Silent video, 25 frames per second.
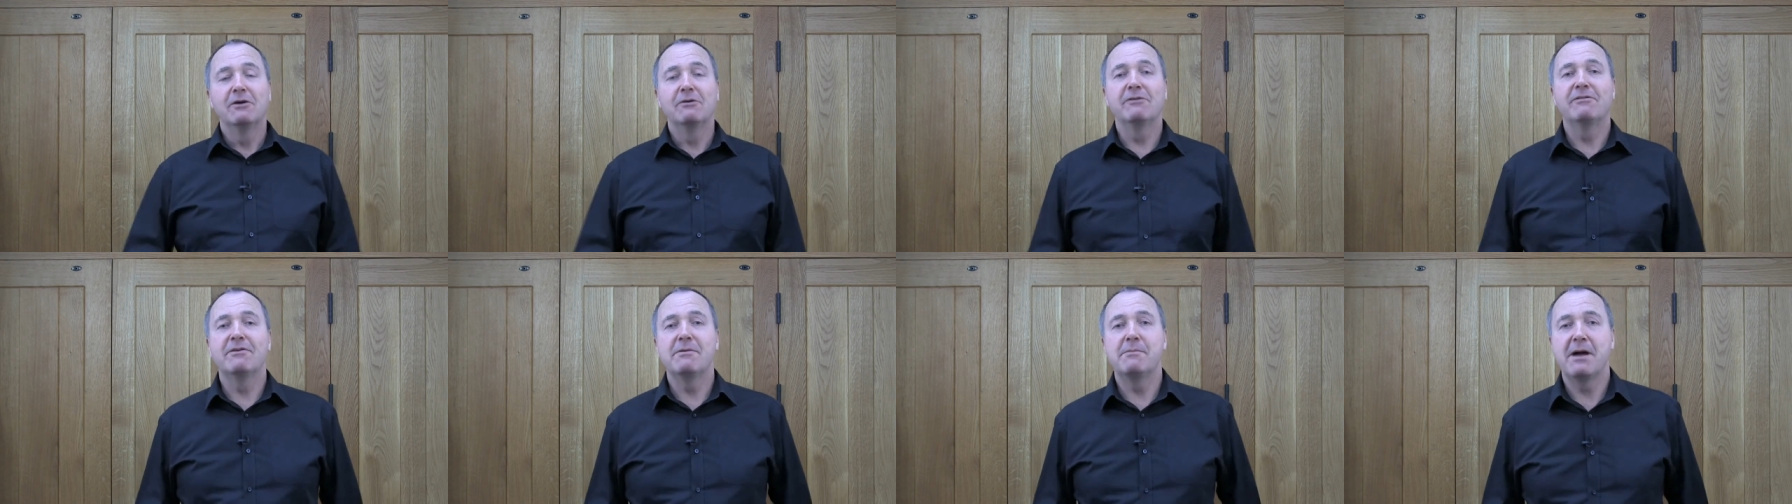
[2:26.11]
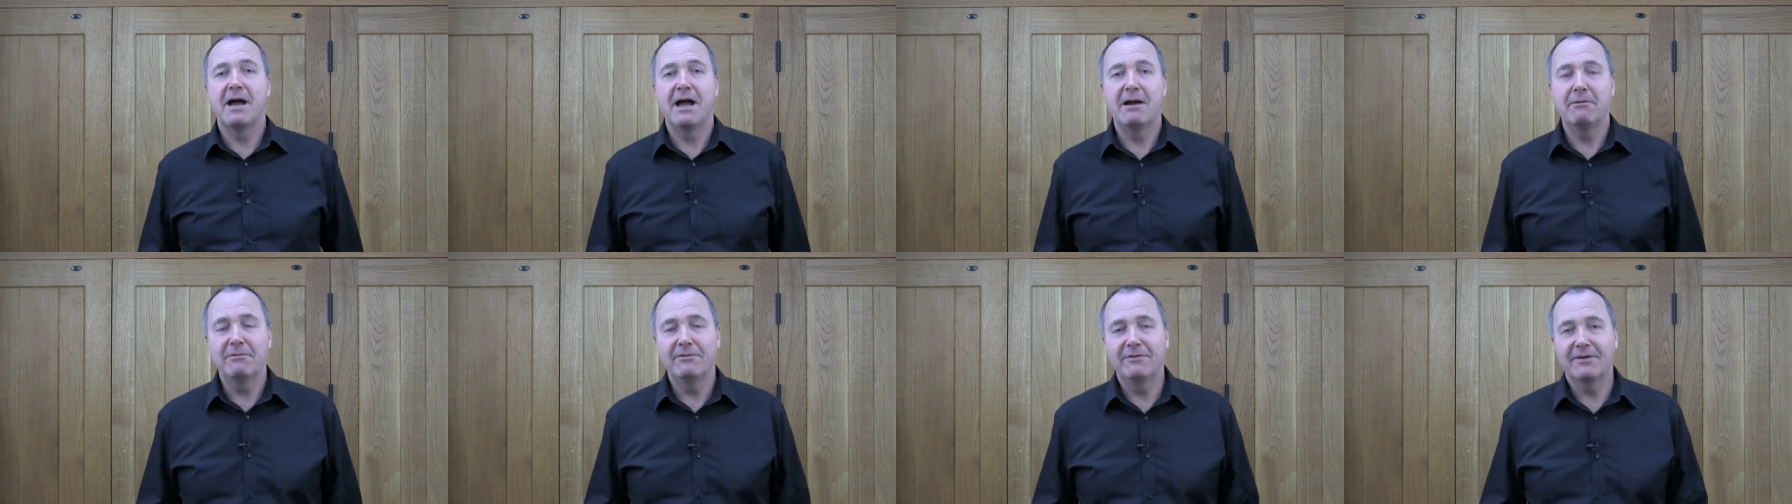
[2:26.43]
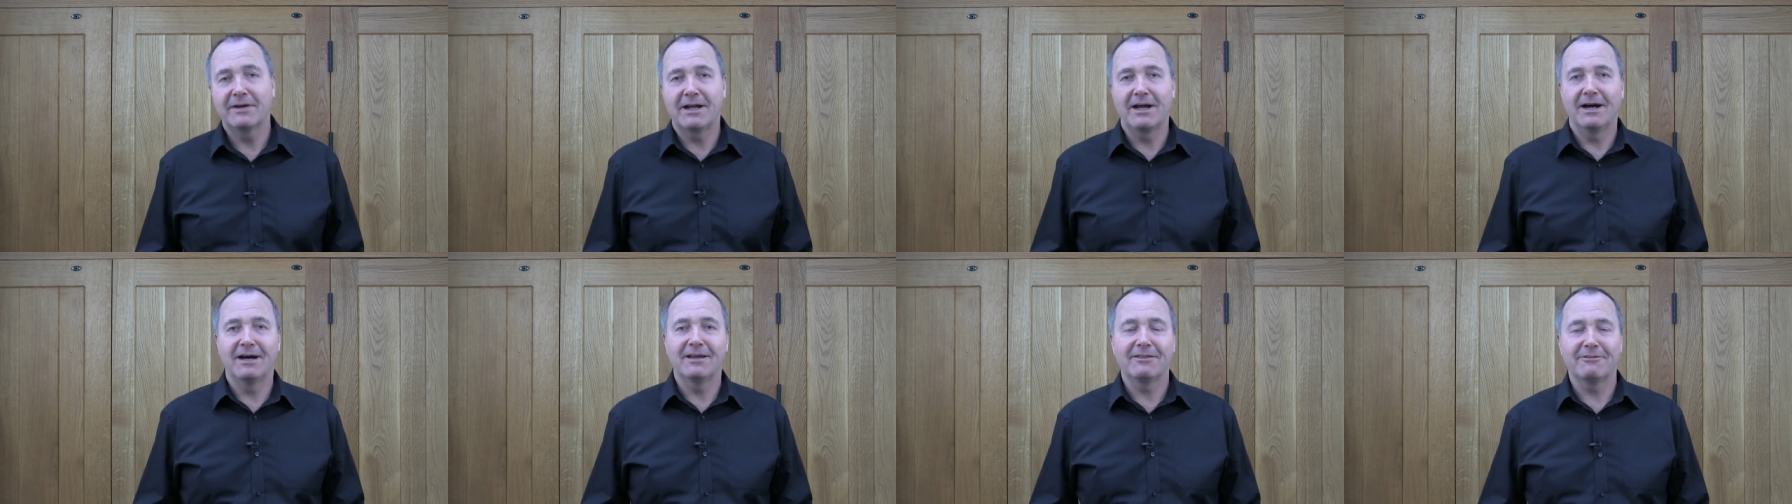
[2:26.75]
with a man with
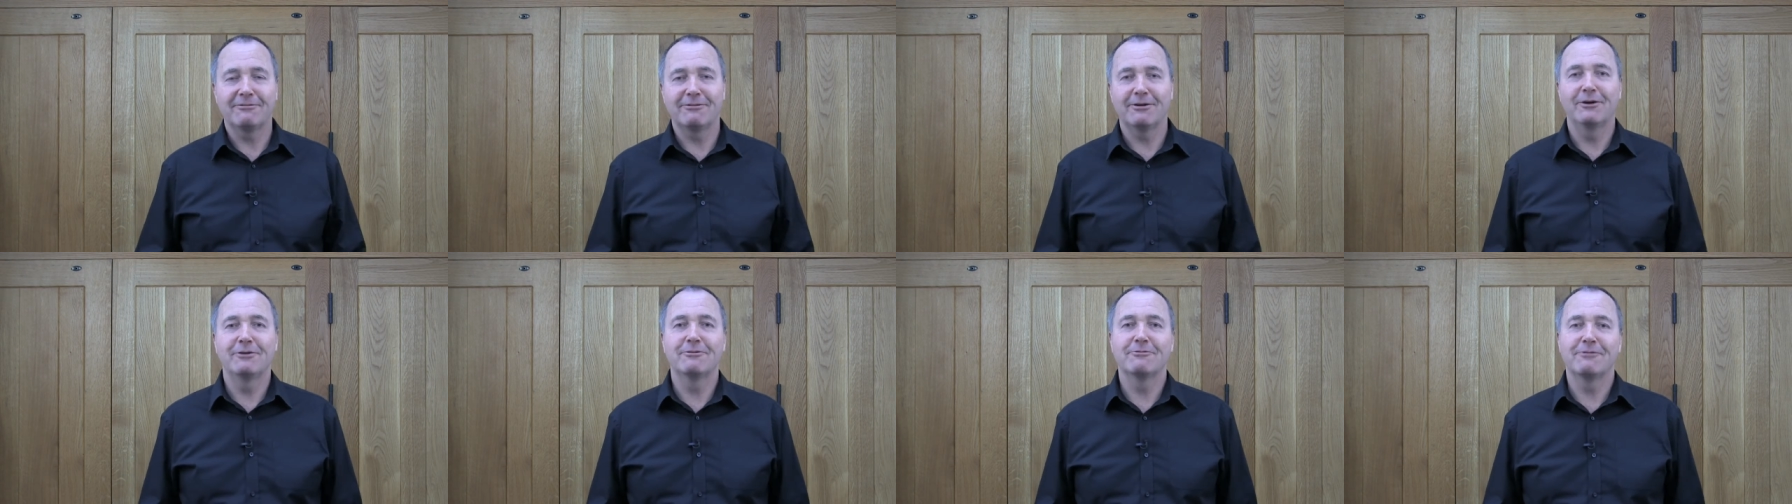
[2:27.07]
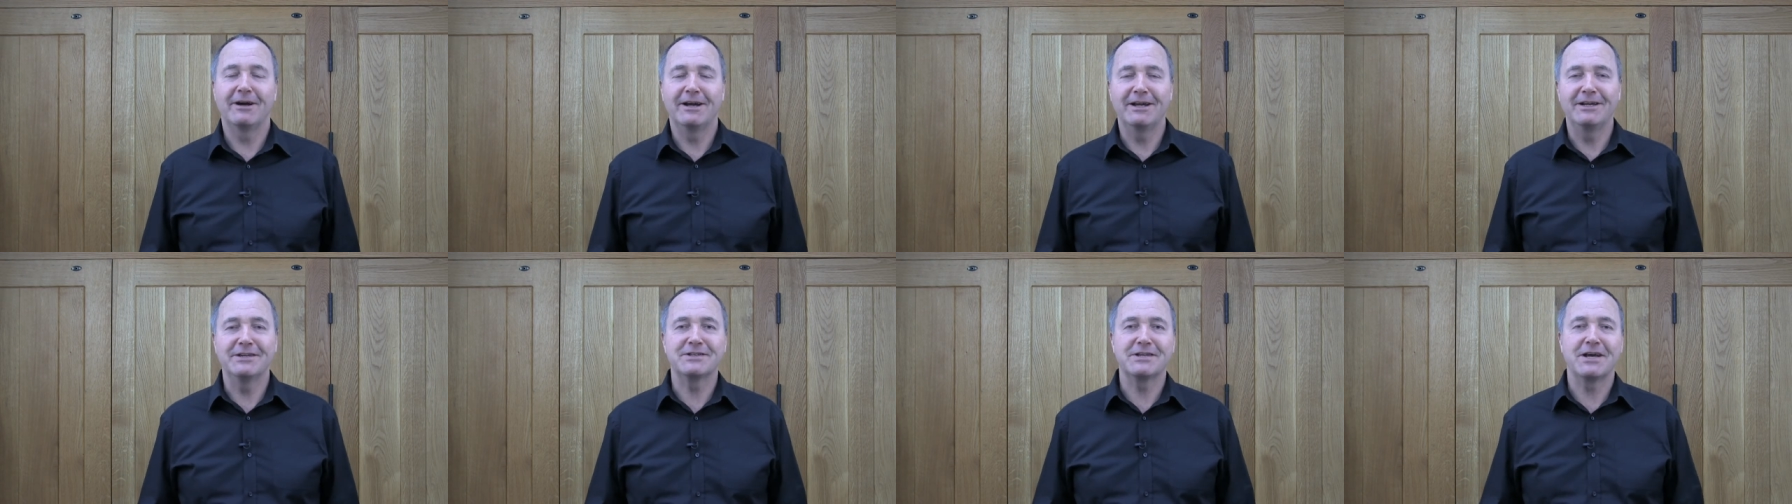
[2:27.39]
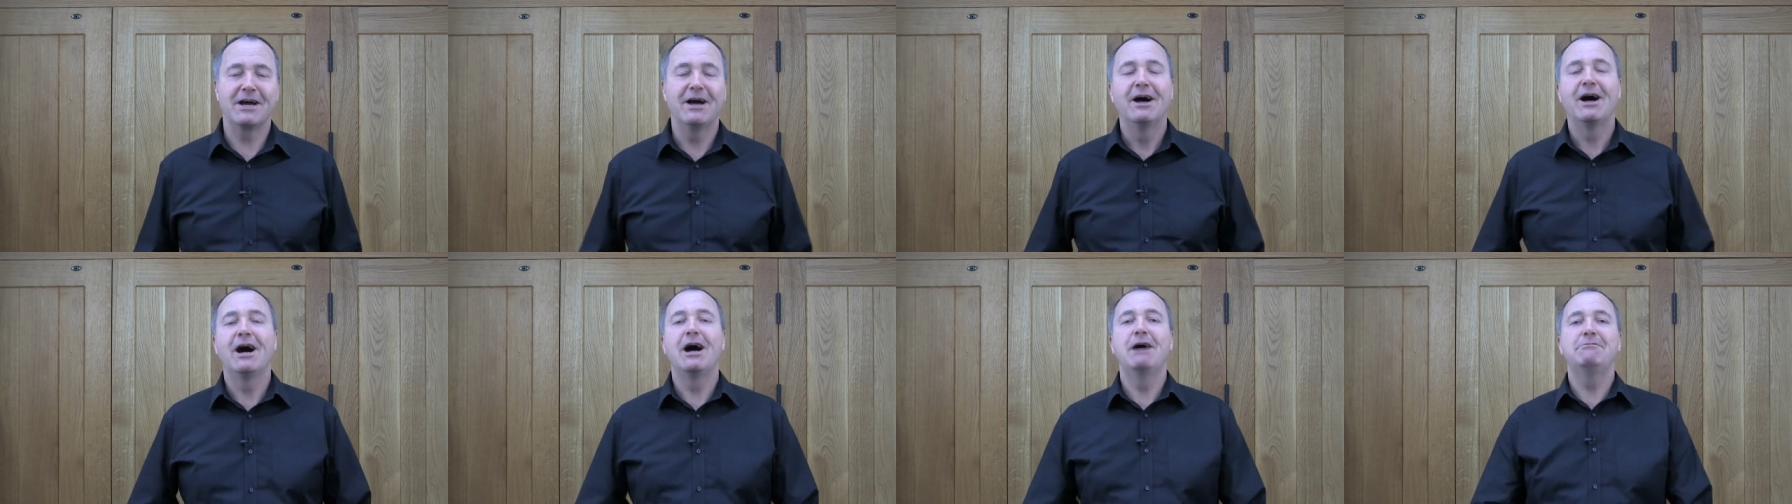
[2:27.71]
a cutthroat
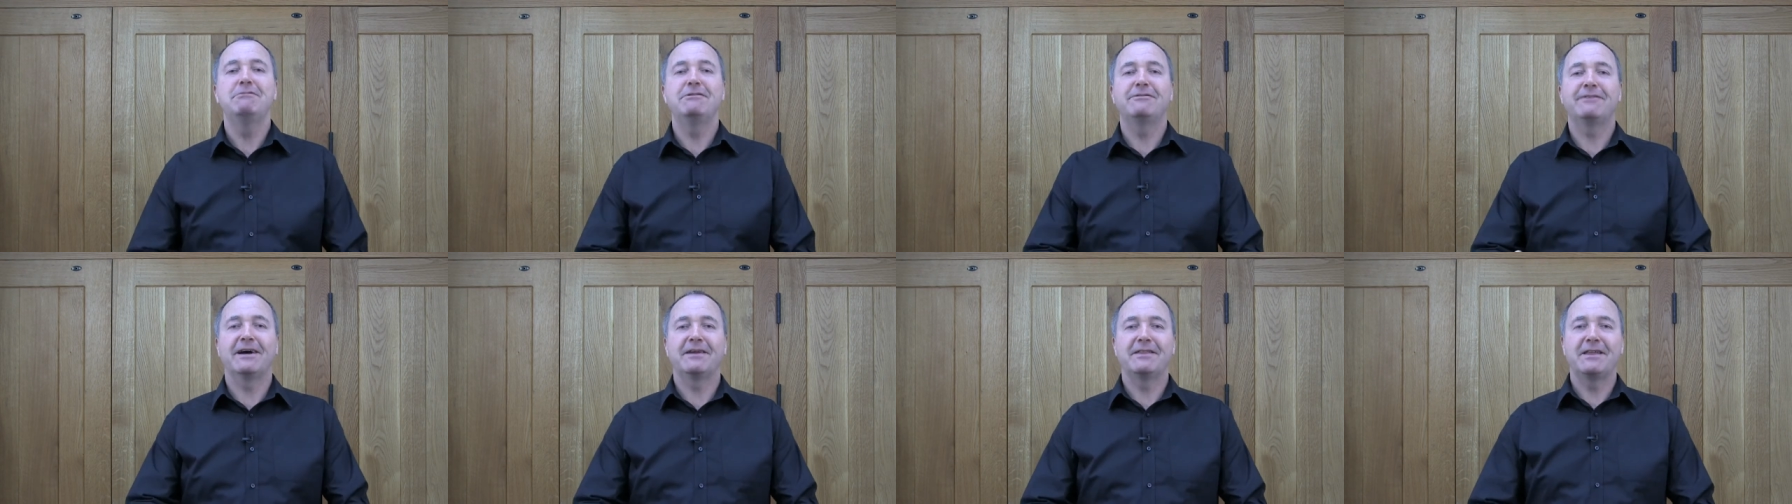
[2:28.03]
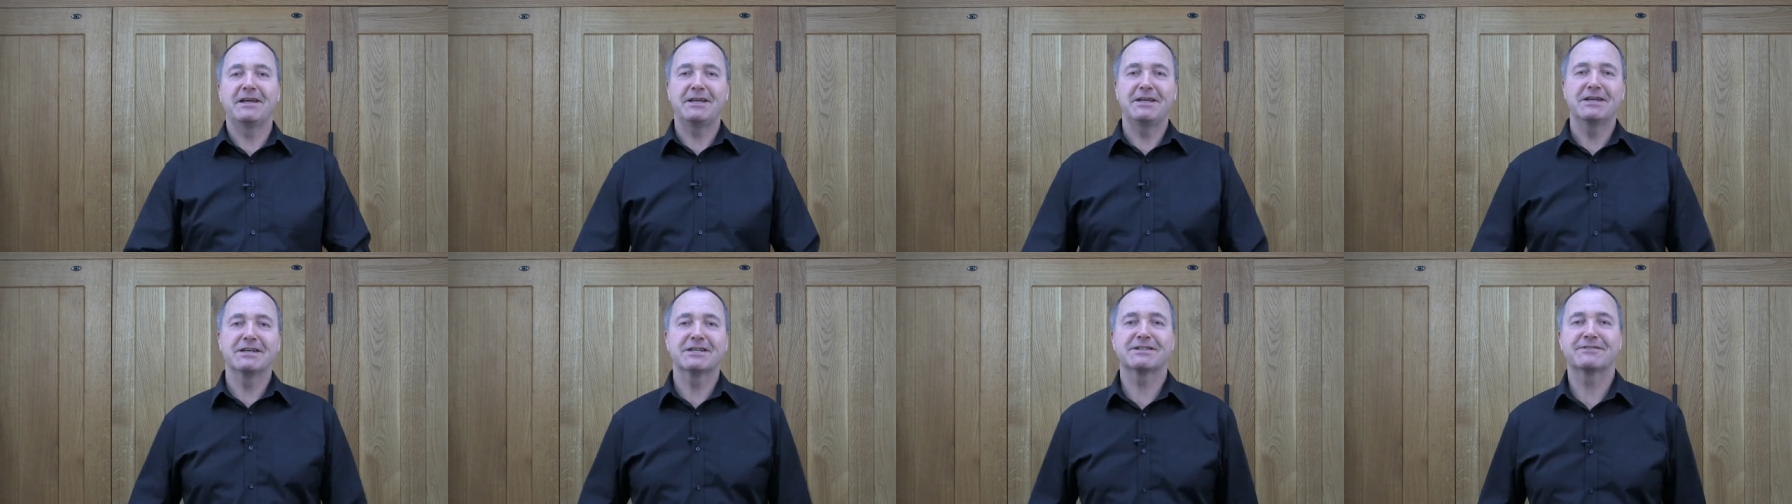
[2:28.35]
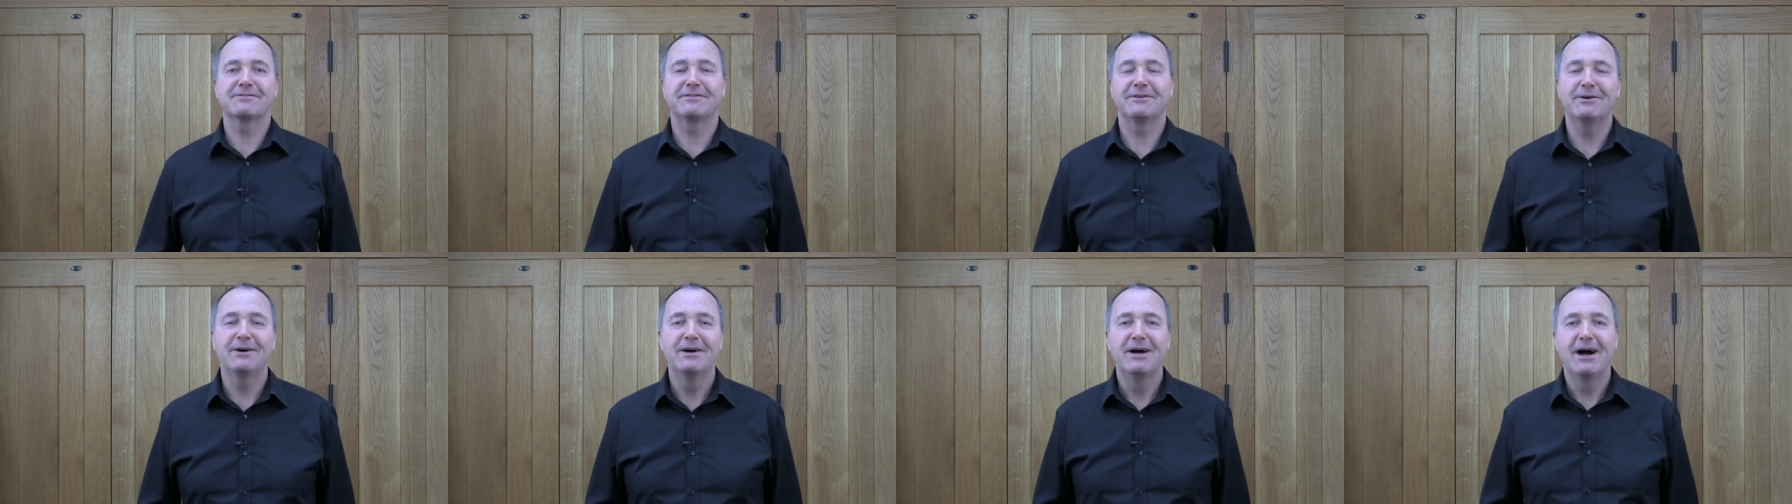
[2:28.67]
razor. Hope you found that
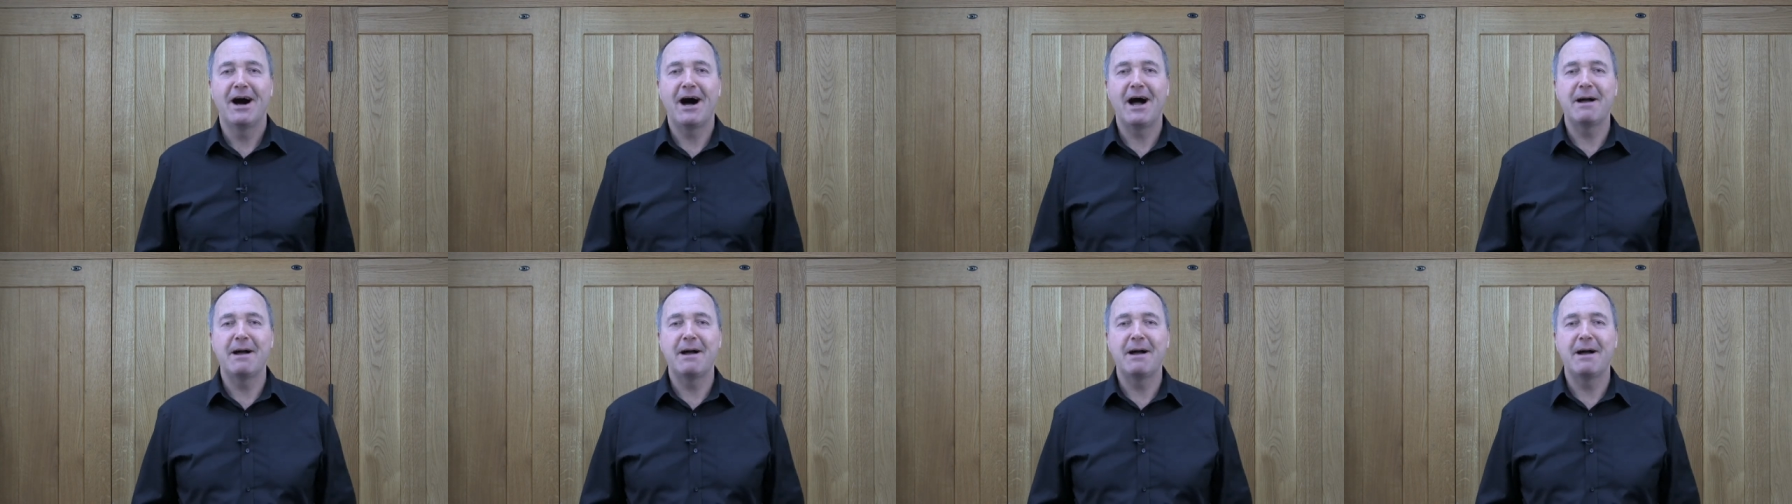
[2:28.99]
useful.